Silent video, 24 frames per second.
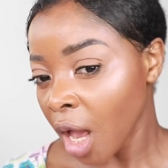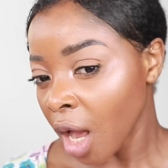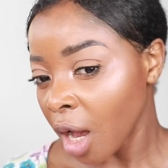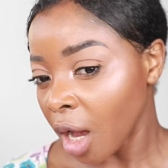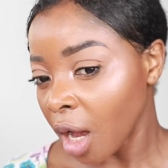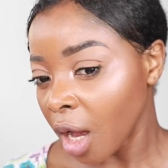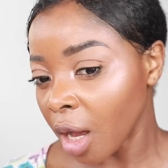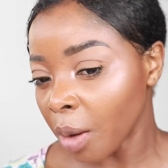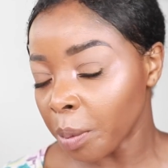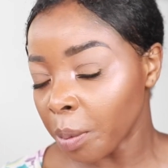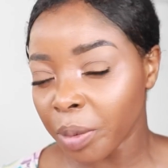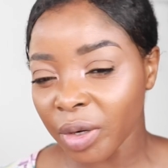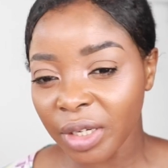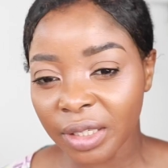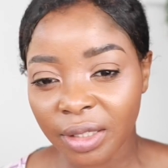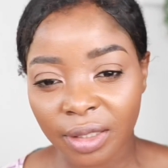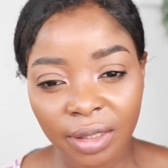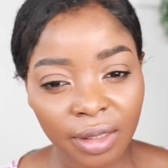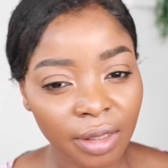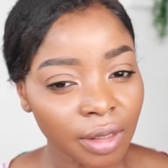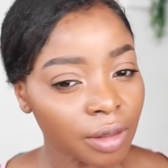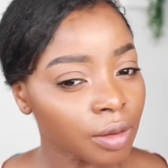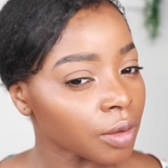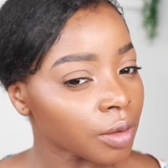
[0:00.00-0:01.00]
But it's
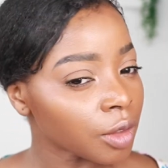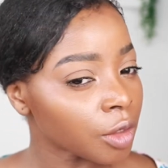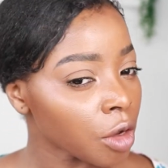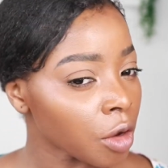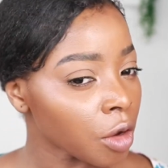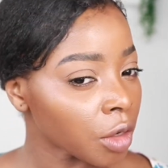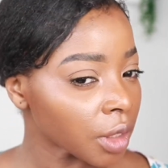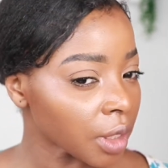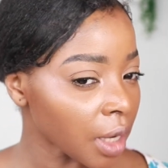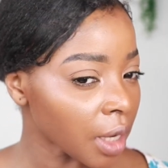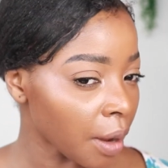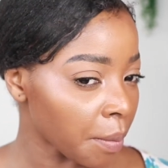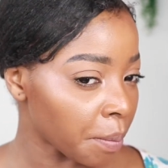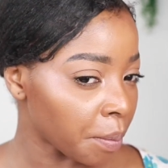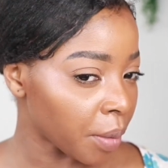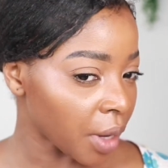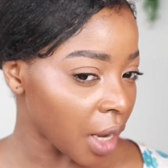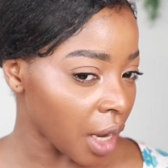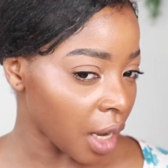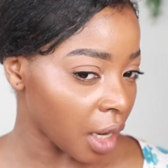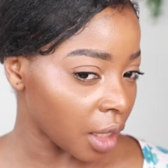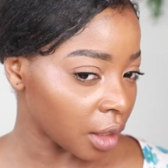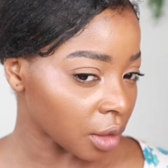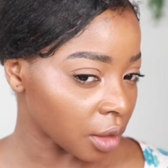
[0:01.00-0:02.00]
still not that
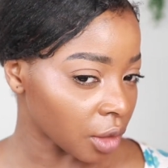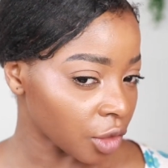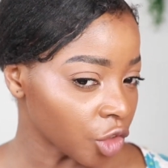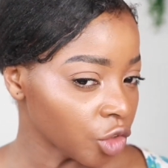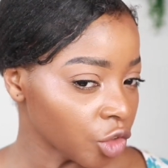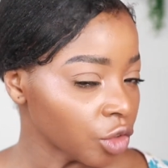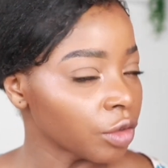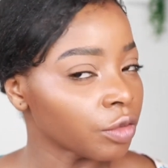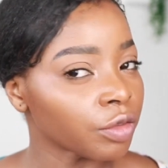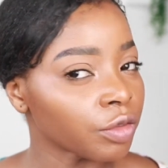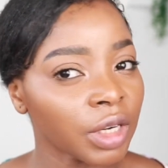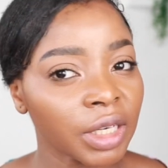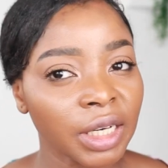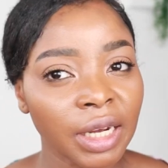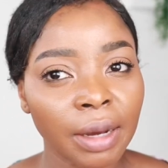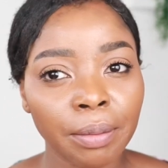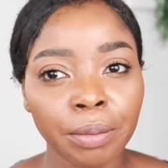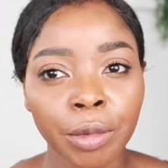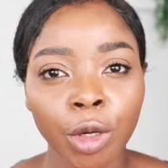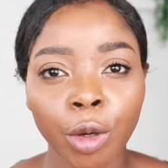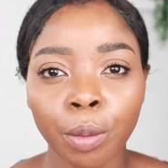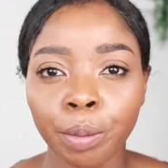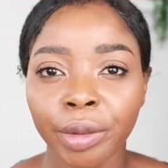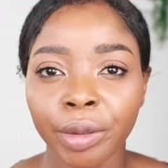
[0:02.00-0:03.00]
bad considering the fact that
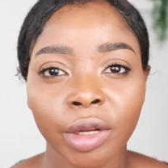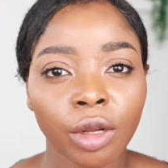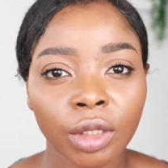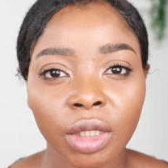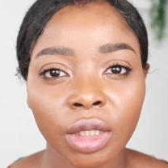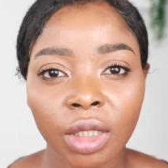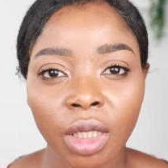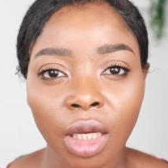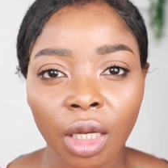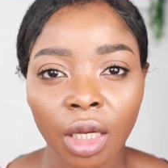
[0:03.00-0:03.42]
I'm not blotting